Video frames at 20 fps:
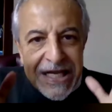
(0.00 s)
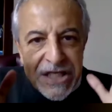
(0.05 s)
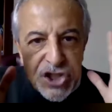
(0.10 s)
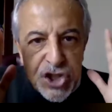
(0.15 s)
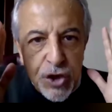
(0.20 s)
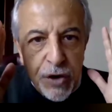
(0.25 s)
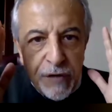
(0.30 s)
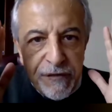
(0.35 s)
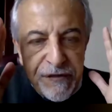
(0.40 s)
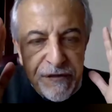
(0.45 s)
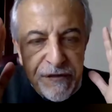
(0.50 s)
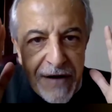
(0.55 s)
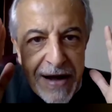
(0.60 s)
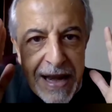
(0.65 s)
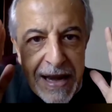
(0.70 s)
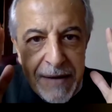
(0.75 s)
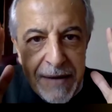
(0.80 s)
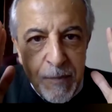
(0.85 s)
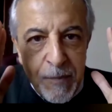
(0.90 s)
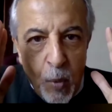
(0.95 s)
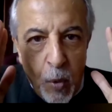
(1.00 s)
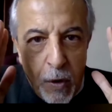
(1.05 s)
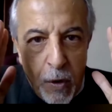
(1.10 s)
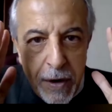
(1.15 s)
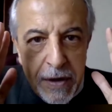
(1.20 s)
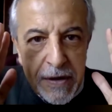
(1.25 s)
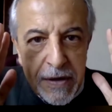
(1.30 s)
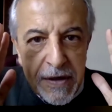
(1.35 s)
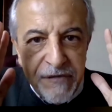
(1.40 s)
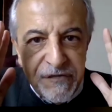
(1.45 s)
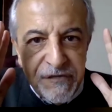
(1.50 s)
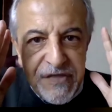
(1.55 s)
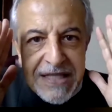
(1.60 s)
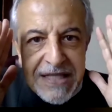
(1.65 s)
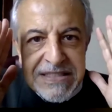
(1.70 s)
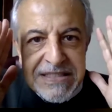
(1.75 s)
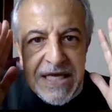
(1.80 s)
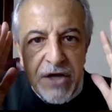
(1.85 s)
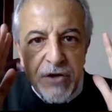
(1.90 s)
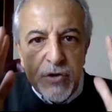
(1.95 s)
that's your framework, if
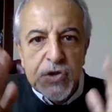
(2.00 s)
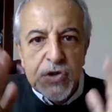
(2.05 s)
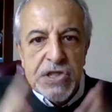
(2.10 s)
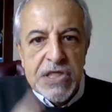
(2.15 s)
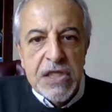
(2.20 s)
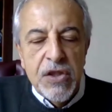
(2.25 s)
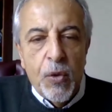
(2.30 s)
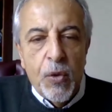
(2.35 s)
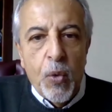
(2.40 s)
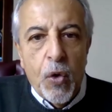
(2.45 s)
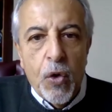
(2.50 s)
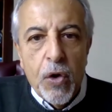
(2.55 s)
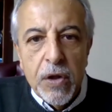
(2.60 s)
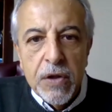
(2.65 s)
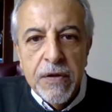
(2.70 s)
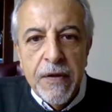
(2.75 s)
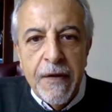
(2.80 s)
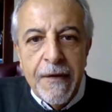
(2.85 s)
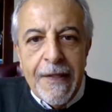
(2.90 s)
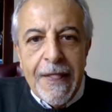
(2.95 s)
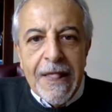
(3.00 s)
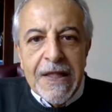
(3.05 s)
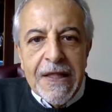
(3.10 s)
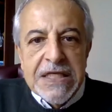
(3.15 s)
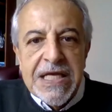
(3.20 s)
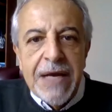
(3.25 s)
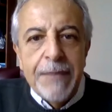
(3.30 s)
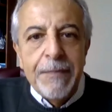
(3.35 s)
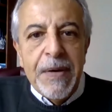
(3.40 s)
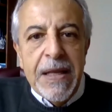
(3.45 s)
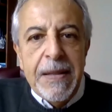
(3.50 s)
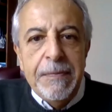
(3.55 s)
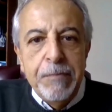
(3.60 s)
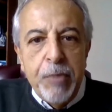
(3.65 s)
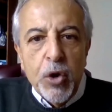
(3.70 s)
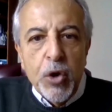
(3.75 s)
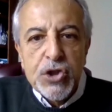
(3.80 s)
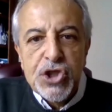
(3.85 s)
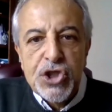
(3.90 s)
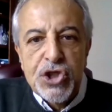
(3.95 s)
that's how you see the world, somebody
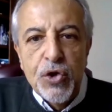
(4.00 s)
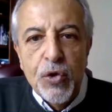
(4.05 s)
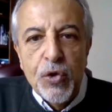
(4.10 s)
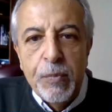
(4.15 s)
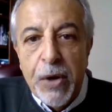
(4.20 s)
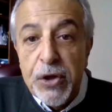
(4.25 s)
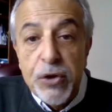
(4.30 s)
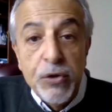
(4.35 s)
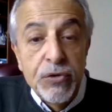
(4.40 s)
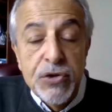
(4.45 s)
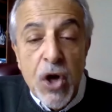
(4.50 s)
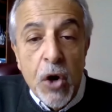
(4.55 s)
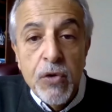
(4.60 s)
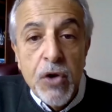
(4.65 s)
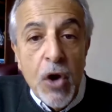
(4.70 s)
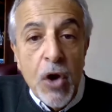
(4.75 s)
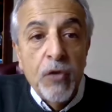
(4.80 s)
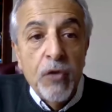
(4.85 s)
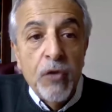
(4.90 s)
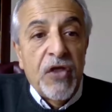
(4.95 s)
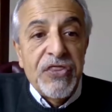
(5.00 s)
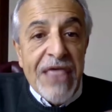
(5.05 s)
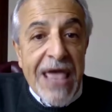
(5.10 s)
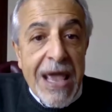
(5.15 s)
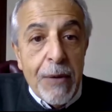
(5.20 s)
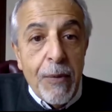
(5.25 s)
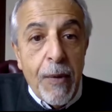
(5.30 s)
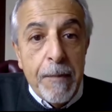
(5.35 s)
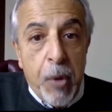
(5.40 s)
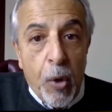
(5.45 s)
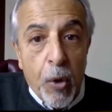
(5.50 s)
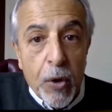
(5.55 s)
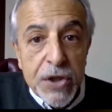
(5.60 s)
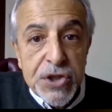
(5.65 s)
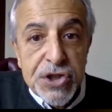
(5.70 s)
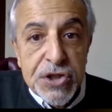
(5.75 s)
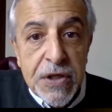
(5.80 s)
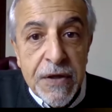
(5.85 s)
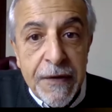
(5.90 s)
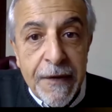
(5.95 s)
pushed you, but you don't know that they were
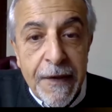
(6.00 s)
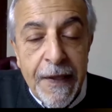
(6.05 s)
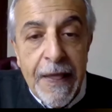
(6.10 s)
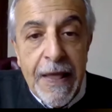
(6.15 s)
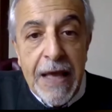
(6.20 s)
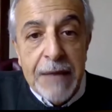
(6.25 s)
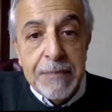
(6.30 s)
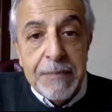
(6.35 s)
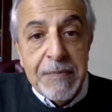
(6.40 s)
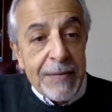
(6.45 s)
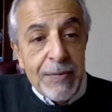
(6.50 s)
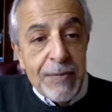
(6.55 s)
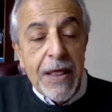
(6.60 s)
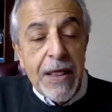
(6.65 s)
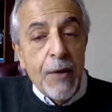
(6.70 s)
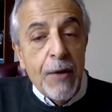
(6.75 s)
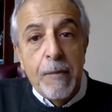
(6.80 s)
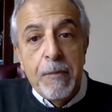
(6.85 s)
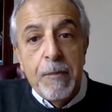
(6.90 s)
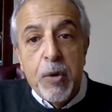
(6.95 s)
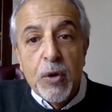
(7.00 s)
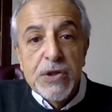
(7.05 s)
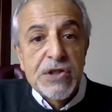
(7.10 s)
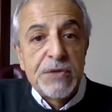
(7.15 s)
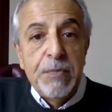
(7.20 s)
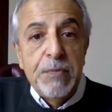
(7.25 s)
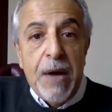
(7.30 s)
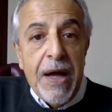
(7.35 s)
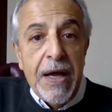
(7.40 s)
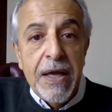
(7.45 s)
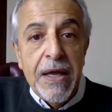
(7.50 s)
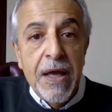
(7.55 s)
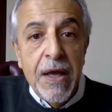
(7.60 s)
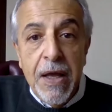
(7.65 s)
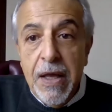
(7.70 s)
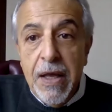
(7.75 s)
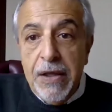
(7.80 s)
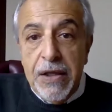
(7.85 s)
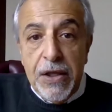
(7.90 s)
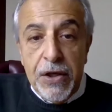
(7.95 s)
pushed. And maybe they were pushed by,
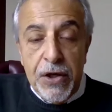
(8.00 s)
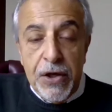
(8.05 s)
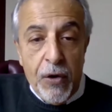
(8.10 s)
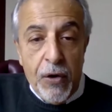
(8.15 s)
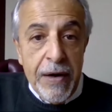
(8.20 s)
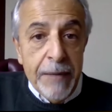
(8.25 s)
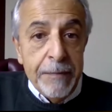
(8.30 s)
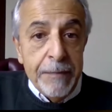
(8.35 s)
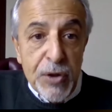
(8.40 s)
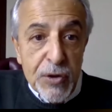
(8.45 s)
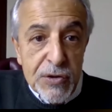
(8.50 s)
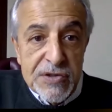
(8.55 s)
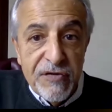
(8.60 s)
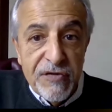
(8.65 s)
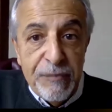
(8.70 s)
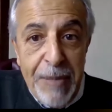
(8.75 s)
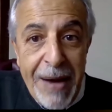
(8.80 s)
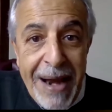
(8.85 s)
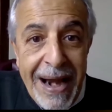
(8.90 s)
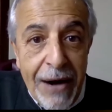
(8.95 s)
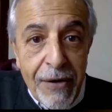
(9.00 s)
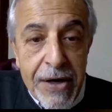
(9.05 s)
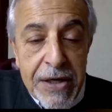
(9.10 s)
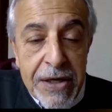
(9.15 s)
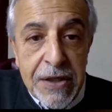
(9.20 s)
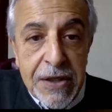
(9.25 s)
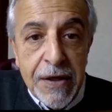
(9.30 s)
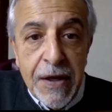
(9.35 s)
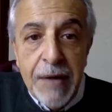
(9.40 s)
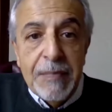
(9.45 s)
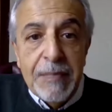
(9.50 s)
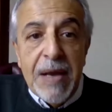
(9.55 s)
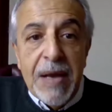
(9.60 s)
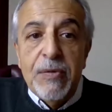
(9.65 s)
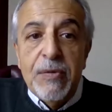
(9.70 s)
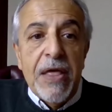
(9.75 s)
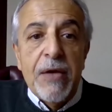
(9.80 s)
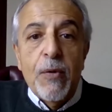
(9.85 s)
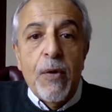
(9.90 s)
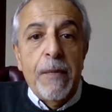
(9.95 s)
an abusive parent.
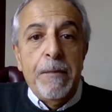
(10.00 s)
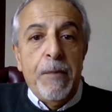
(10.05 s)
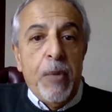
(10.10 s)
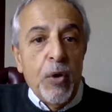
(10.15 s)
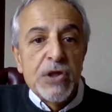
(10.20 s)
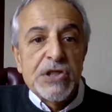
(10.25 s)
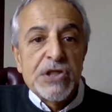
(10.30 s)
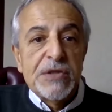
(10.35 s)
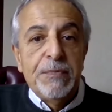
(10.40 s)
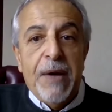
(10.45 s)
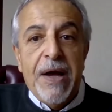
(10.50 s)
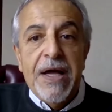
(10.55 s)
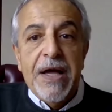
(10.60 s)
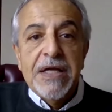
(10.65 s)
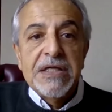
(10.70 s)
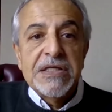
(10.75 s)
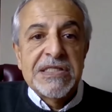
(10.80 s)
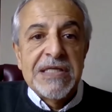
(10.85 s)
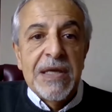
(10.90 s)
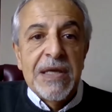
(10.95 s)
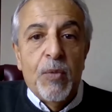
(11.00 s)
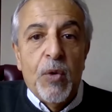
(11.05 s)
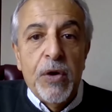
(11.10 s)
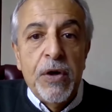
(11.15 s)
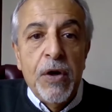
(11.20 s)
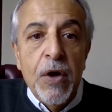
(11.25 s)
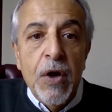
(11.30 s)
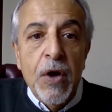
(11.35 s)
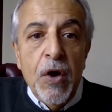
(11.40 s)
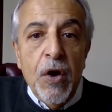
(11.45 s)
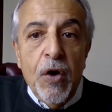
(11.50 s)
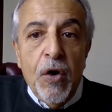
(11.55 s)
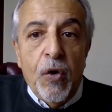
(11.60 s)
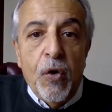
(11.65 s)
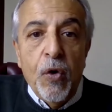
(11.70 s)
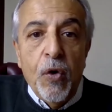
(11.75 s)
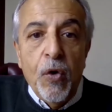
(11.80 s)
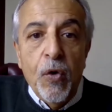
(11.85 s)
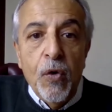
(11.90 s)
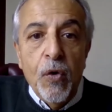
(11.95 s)
Maybe they were pushed by someone
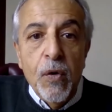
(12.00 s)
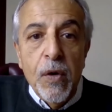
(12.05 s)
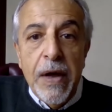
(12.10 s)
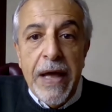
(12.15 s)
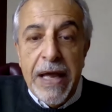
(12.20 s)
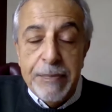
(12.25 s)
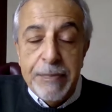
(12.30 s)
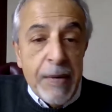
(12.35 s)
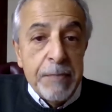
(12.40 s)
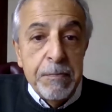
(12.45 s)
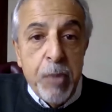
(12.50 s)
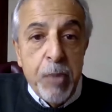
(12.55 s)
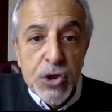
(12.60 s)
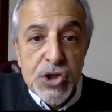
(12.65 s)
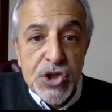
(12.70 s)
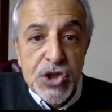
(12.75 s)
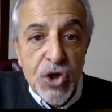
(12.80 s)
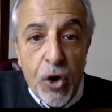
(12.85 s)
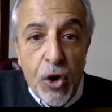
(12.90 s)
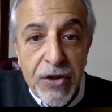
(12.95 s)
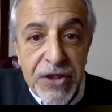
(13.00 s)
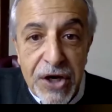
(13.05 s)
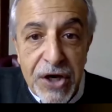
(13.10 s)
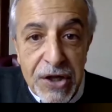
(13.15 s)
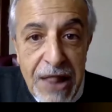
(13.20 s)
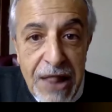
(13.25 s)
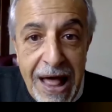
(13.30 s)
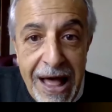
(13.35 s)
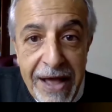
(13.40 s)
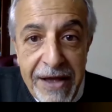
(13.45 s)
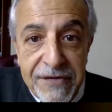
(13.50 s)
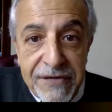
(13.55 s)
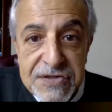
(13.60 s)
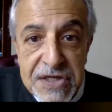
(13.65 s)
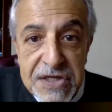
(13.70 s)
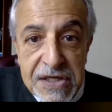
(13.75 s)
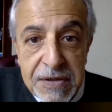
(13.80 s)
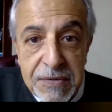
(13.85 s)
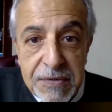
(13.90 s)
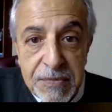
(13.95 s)
who had been pushed all their
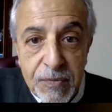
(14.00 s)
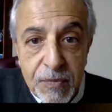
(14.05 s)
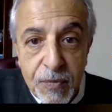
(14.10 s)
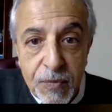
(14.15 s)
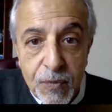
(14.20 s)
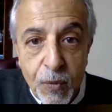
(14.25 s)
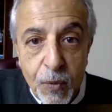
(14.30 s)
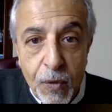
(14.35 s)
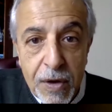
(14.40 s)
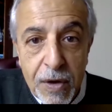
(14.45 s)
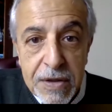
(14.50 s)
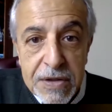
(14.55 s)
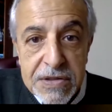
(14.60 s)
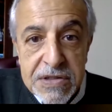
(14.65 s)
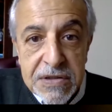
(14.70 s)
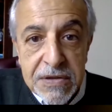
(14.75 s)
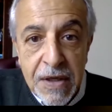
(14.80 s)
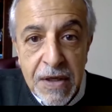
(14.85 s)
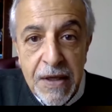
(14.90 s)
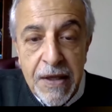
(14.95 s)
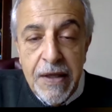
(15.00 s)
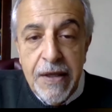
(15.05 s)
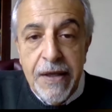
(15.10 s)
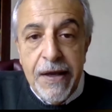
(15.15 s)
lives and was